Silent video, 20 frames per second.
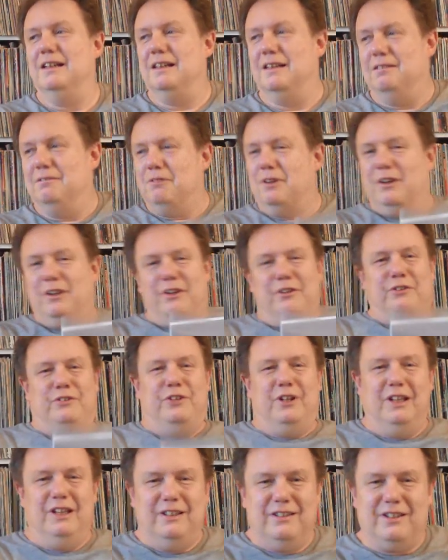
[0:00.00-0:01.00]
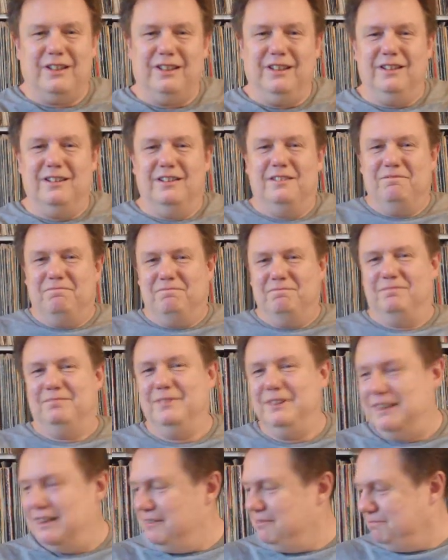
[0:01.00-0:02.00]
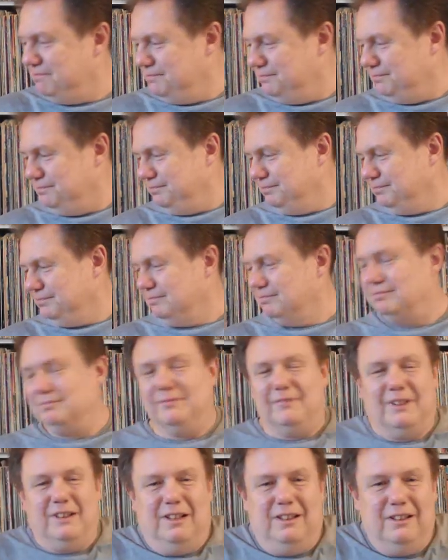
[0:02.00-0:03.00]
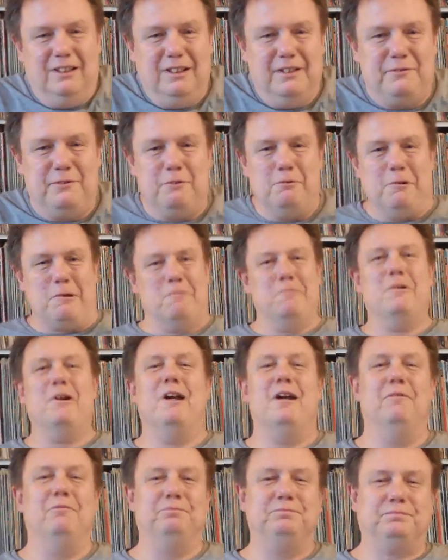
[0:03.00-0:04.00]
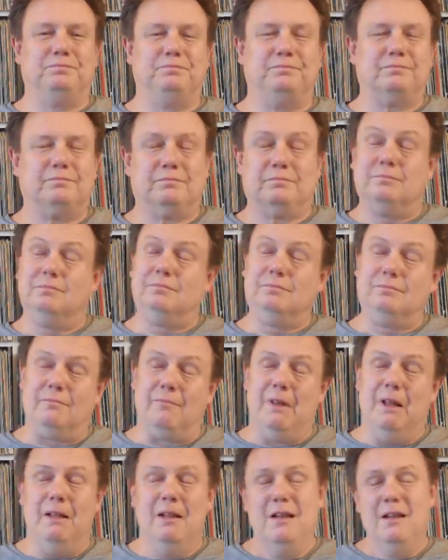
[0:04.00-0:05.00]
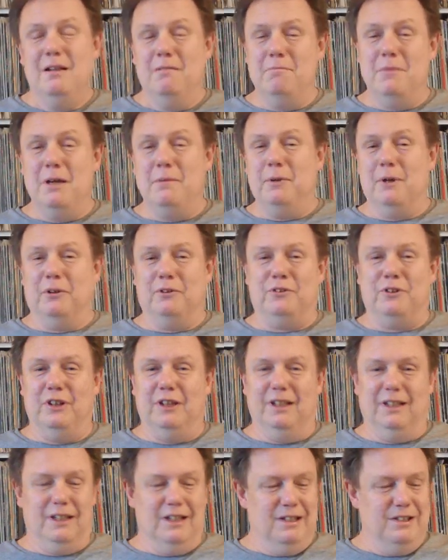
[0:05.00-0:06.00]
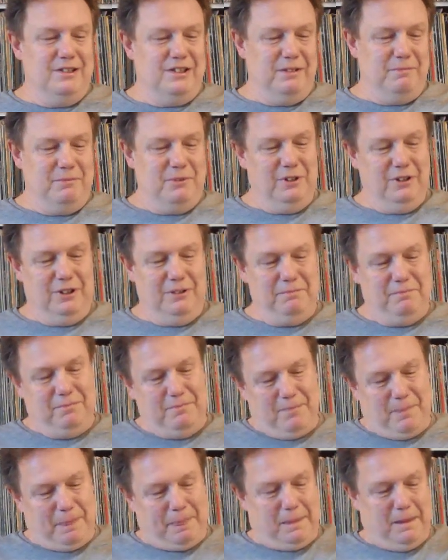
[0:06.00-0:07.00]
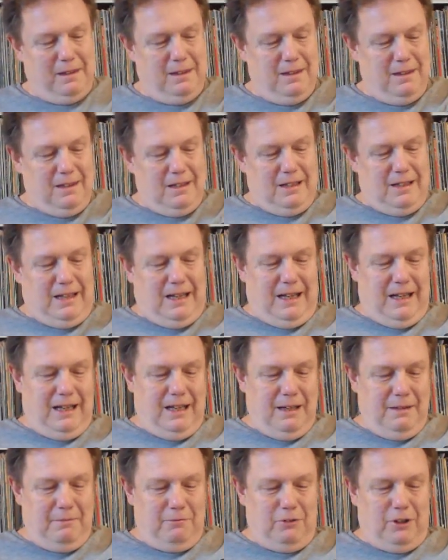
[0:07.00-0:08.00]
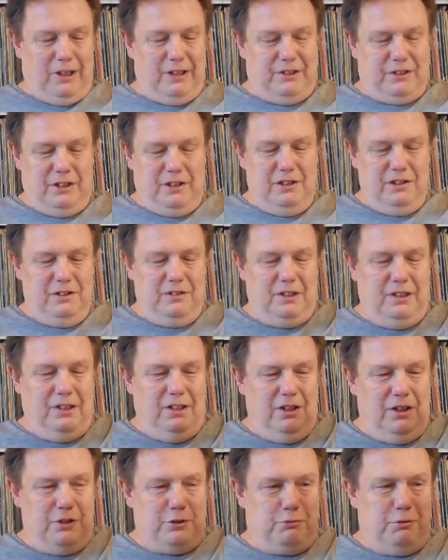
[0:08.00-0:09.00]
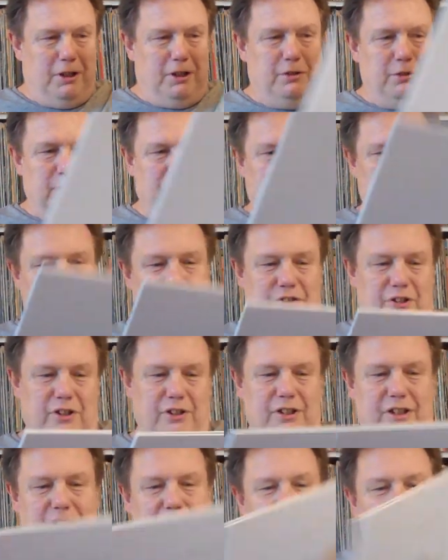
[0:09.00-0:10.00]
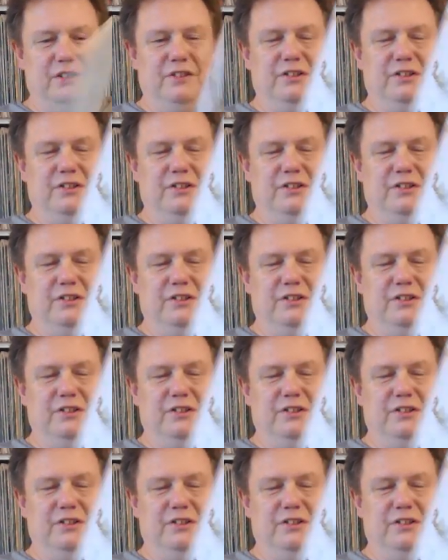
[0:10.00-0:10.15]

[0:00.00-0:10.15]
One of those things that you know, kind of live to regret. Maybe I'll see it again sometime. Right, so the last record I'm going to show now, this